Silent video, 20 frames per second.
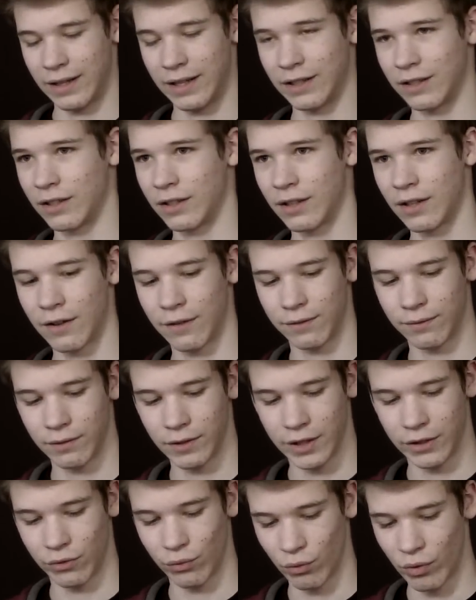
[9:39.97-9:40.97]
its, uh,
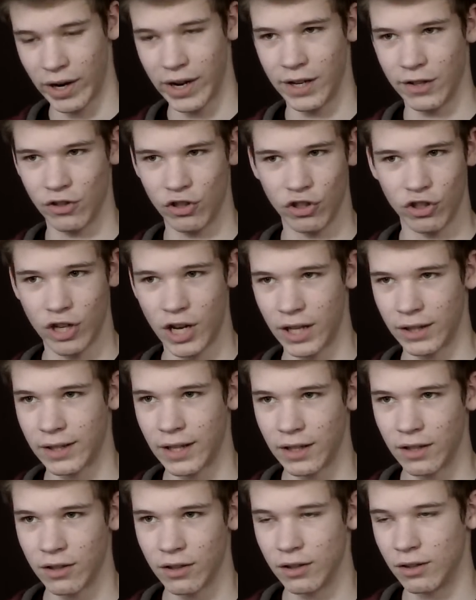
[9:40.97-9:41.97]
its range is
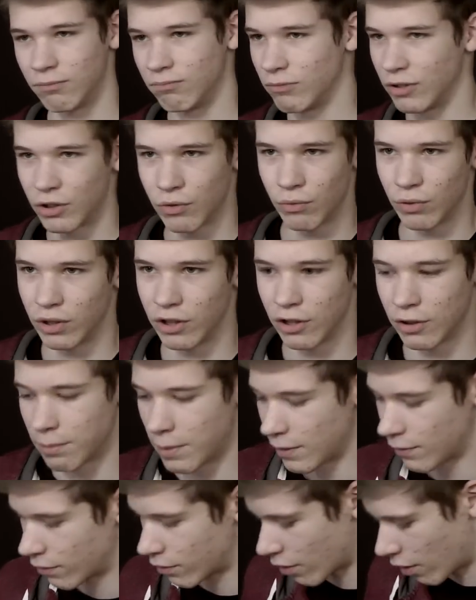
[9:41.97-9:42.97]
not that good. It's really
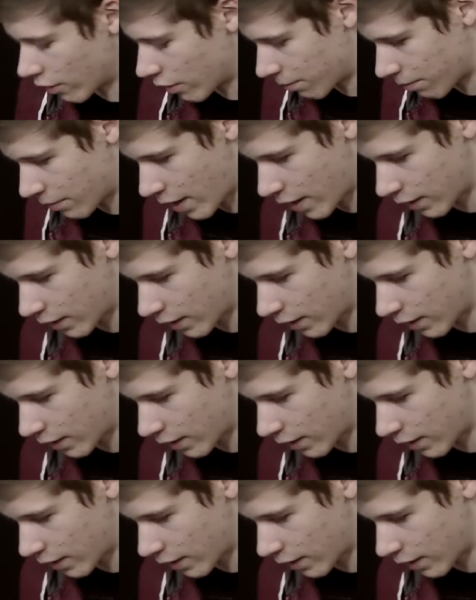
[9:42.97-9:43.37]
just meant for target